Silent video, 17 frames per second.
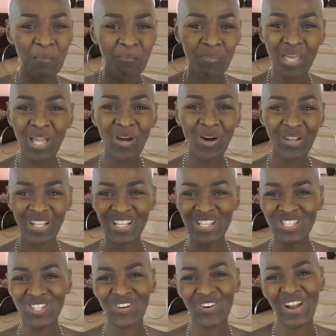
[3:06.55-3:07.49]
being on
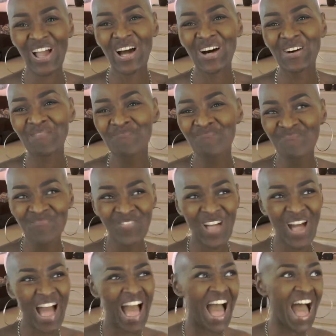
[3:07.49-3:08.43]
Instagram
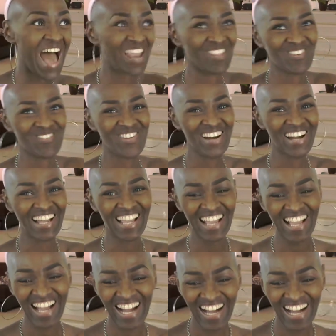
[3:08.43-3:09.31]
out of the way.